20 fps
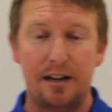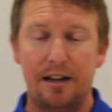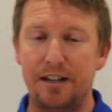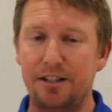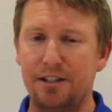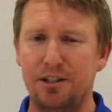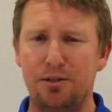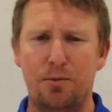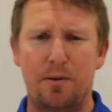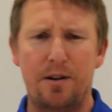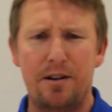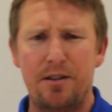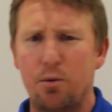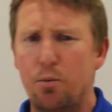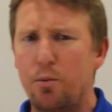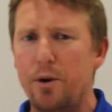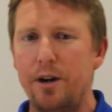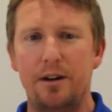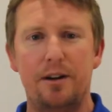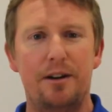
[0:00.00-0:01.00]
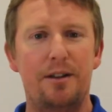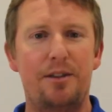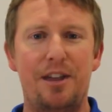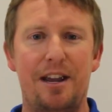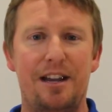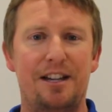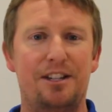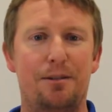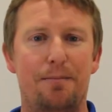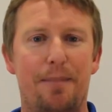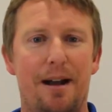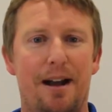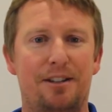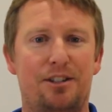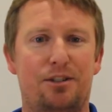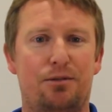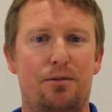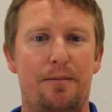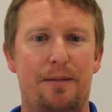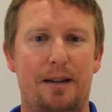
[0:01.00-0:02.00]
This is one of the weird things
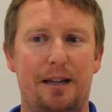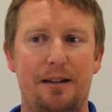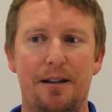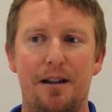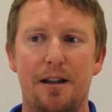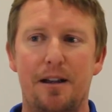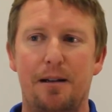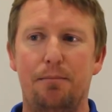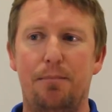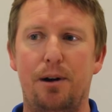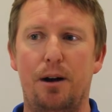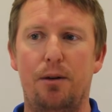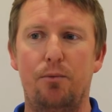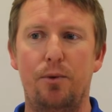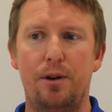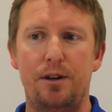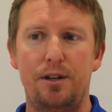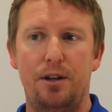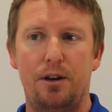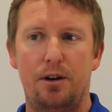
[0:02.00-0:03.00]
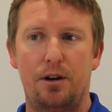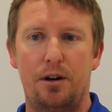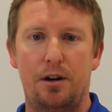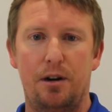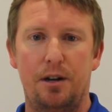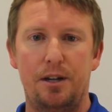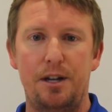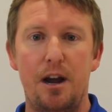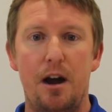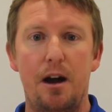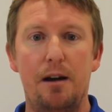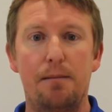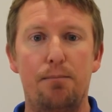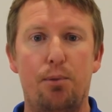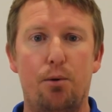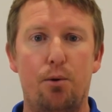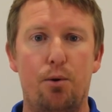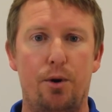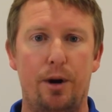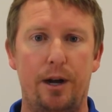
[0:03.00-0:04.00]
about swimming, but when you're a young
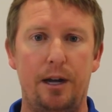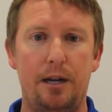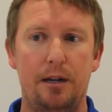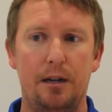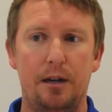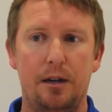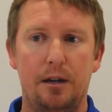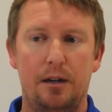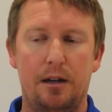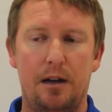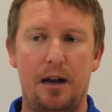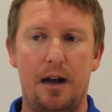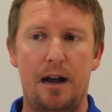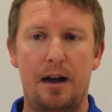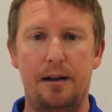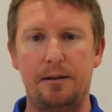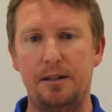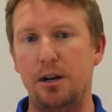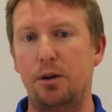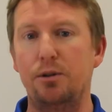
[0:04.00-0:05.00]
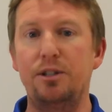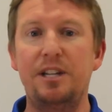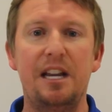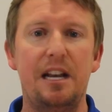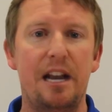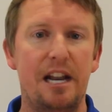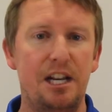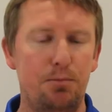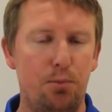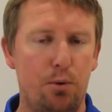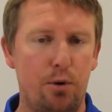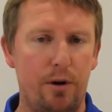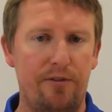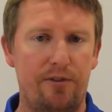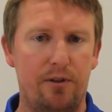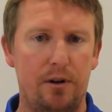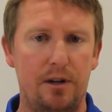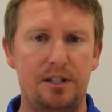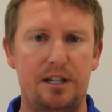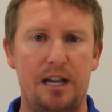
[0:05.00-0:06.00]
boy, uh, you know, teenage boy,
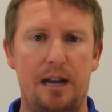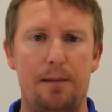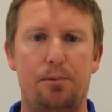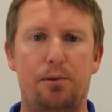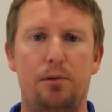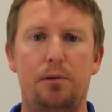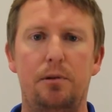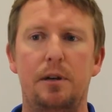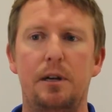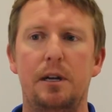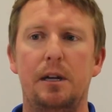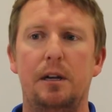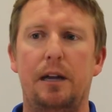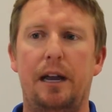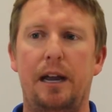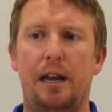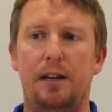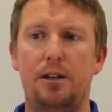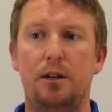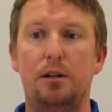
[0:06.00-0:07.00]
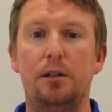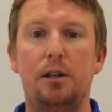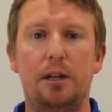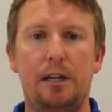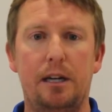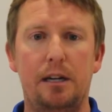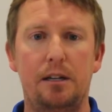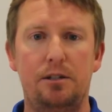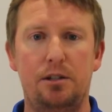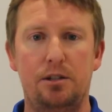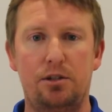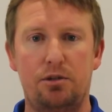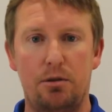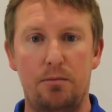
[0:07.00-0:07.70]
for example, and you're looking to